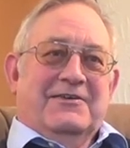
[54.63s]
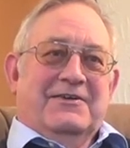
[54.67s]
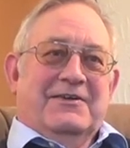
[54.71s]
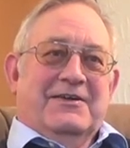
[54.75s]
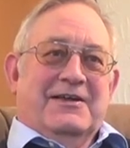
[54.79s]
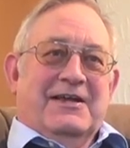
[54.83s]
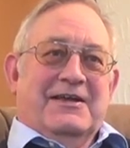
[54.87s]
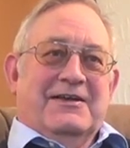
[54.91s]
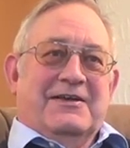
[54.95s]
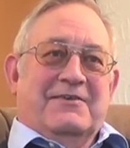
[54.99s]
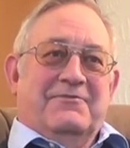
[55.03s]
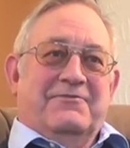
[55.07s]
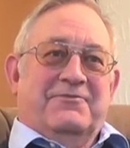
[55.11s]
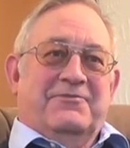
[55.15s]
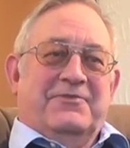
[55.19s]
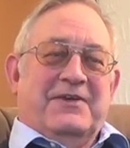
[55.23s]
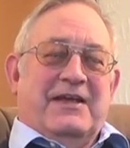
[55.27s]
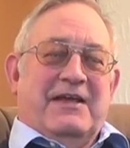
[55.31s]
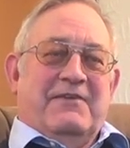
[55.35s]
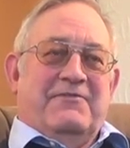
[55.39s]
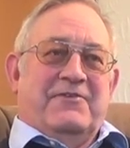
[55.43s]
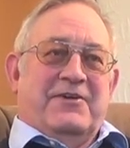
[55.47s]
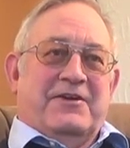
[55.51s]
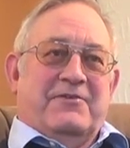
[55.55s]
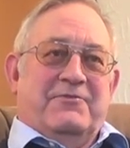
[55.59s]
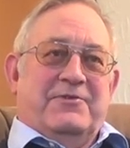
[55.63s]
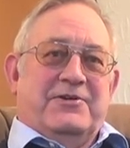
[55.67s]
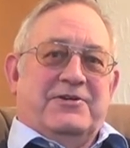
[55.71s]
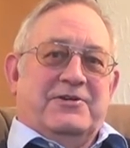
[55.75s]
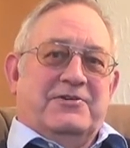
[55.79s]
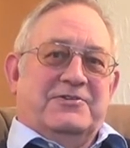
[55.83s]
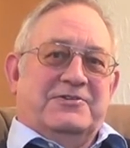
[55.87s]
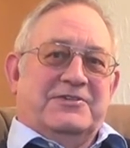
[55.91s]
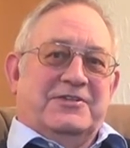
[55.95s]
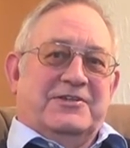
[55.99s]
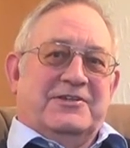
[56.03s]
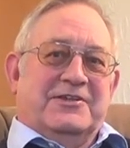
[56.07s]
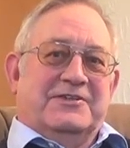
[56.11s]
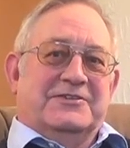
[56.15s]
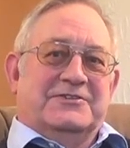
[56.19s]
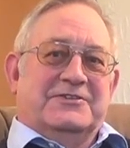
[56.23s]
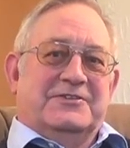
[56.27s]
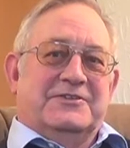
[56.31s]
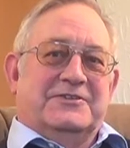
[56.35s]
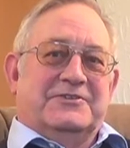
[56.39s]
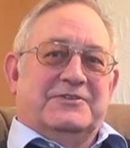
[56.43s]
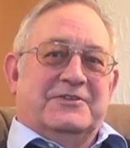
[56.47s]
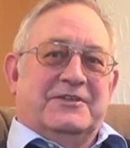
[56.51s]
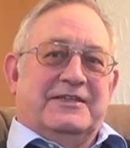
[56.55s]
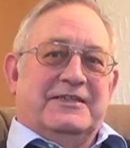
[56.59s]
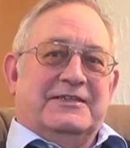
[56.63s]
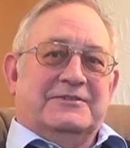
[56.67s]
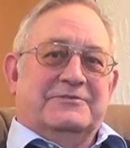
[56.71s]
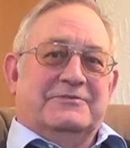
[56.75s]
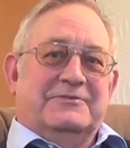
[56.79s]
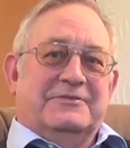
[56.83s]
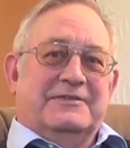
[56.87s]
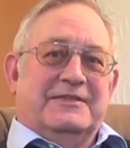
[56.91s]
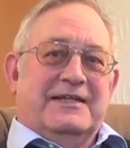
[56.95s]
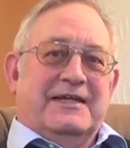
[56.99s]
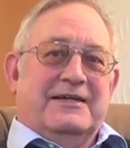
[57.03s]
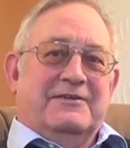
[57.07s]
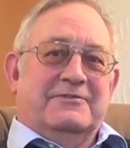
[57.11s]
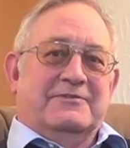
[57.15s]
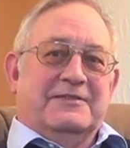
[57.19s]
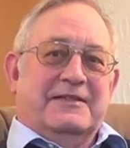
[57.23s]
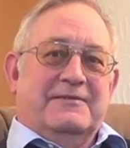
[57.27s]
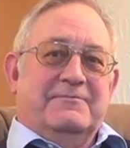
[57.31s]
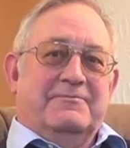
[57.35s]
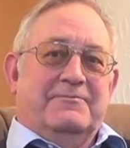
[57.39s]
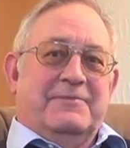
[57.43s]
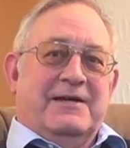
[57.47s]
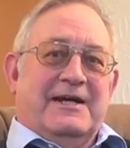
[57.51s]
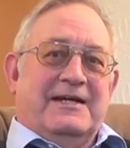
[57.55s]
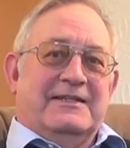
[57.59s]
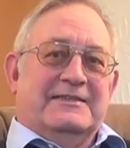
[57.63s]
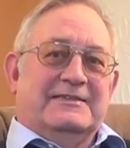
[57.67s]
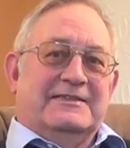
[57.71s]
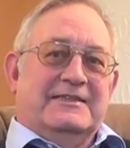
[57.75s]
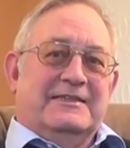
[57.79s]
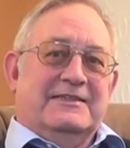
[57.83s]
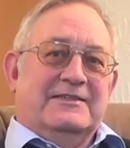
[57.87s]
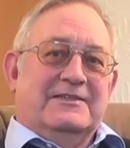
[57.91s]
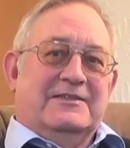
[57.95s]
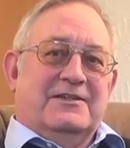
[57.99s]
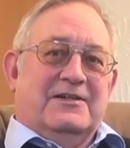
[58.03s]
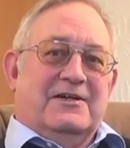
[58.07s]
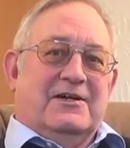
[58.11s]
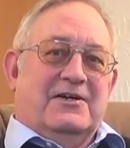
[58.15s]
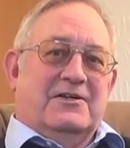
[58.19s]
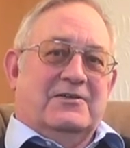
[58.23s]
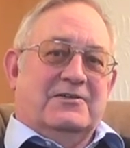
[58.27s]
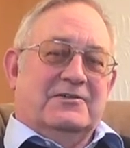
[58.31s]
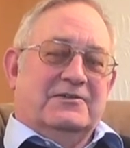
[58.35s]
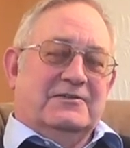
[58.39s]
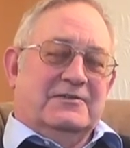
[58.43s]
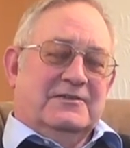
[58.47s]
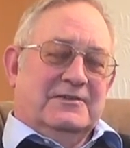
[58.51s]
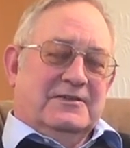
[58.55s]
if you can reduce the concentrates without impacting on